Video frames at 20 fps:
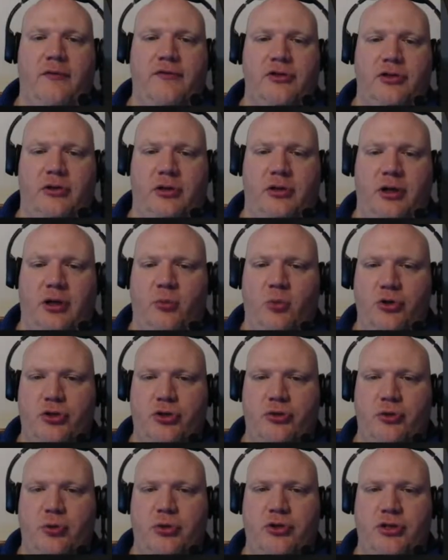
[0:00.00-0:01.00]
obviously going to need more
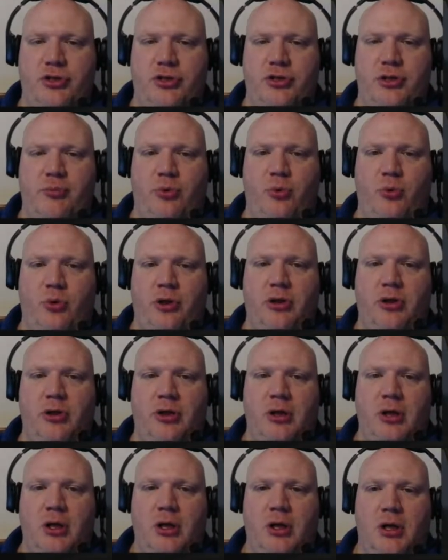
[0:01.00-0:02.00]
storage at some point.
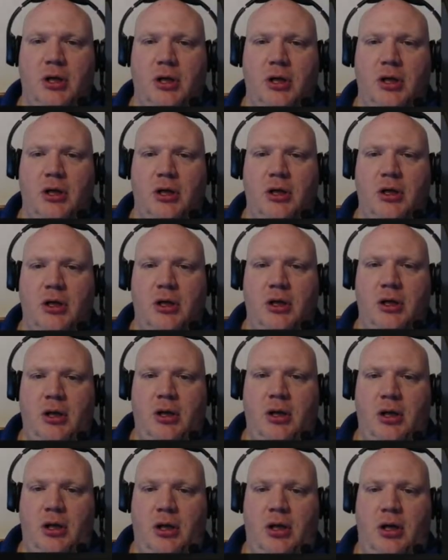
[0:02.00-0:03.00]

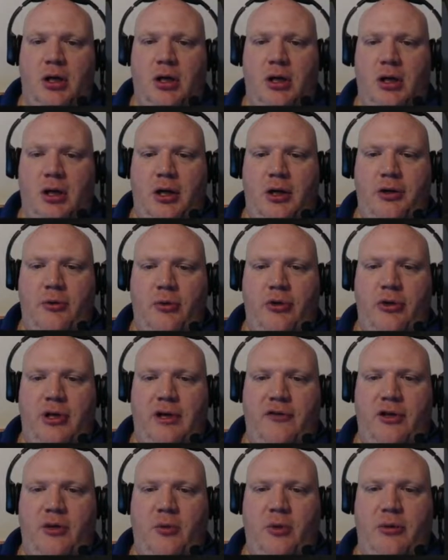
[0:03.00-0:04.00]
I don't really have
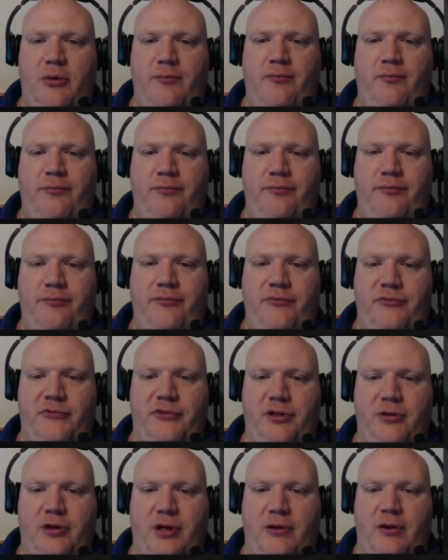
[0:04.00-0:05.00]
any way to
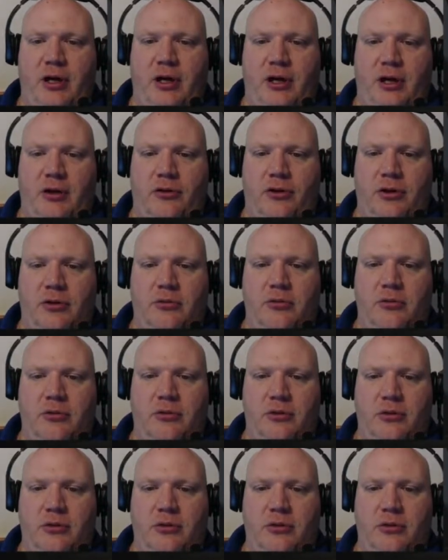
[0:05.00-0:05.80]
do that right now, though.